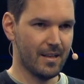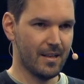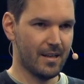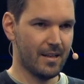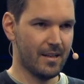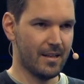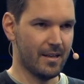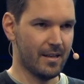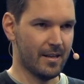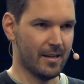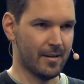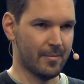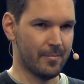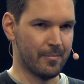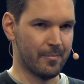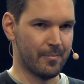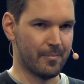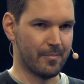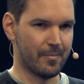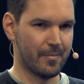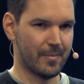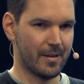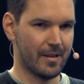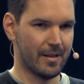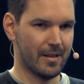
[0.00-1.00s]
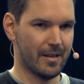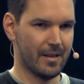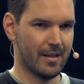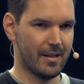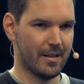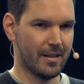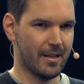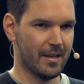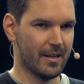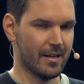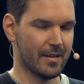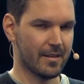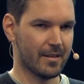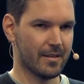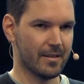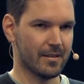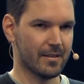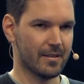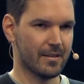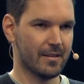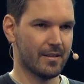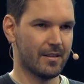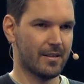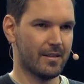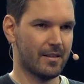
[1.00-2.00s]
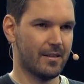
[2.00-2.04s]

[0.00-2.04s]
um, yeah, the,